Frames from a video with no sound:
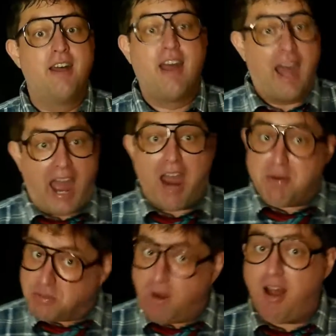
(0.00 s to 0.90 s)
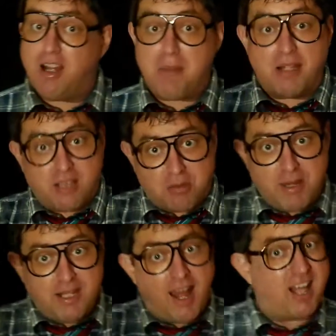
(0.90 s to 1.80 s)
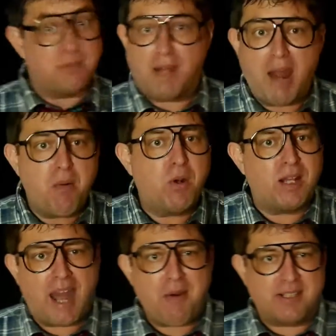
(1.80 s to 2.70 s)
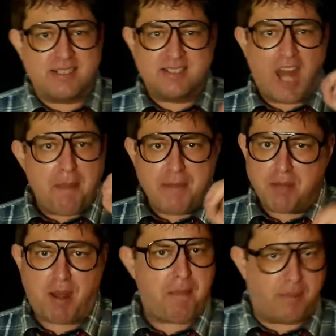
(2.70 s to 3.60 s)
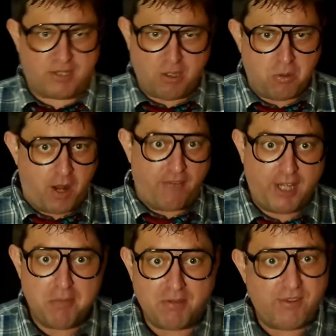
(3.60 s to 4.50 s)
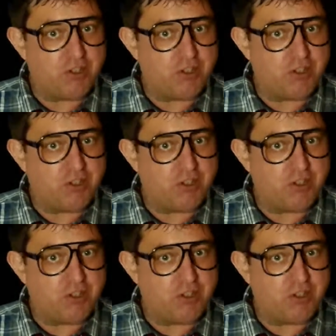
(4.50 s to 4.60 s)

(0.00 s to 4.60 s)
I was wrong about the 3 laws, but I won't allow it to stop me in my pursuit of a human future.